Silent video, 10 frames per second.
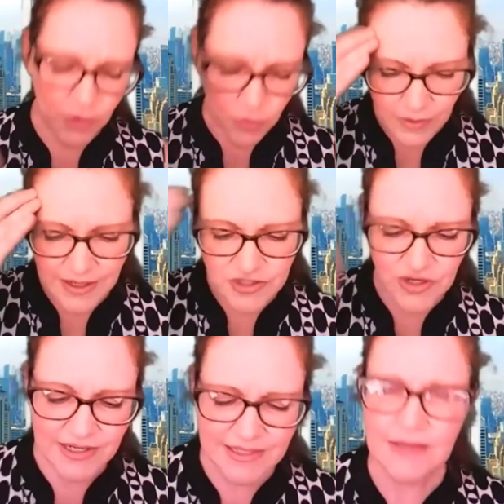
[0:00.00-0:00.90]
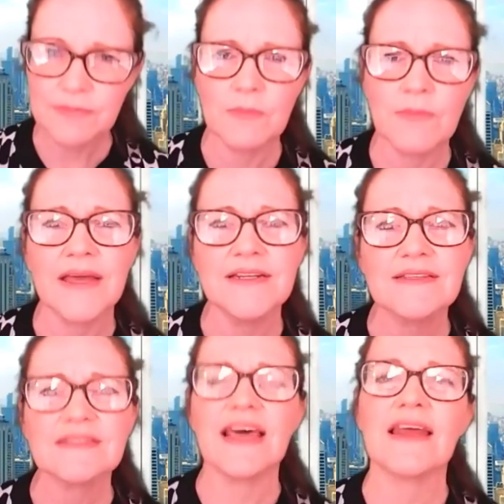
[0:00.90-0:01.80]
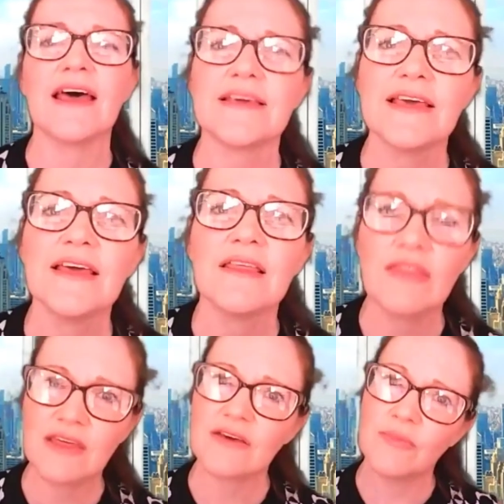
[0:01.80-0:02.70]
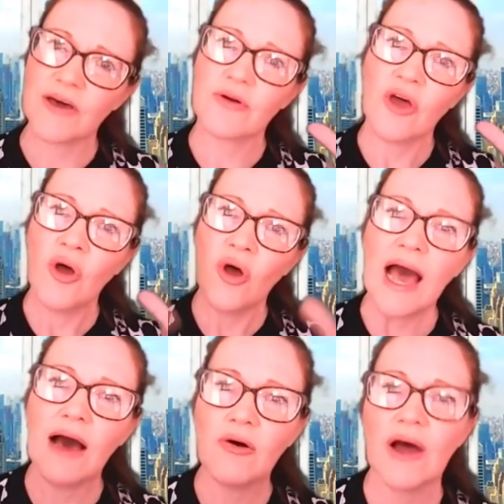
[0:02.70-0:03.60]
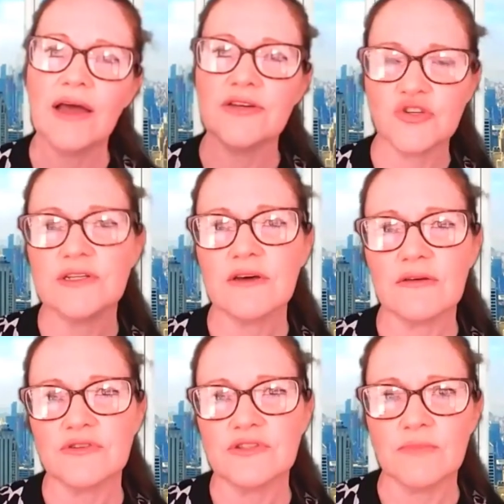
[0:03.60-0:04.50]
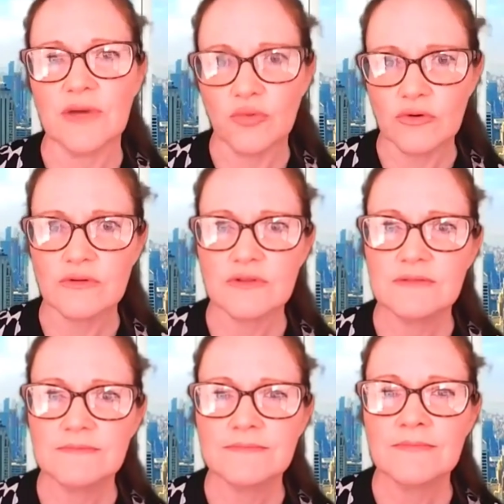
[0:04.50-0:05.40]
what I try to keep in mind is that I can think about how I treat others in my world.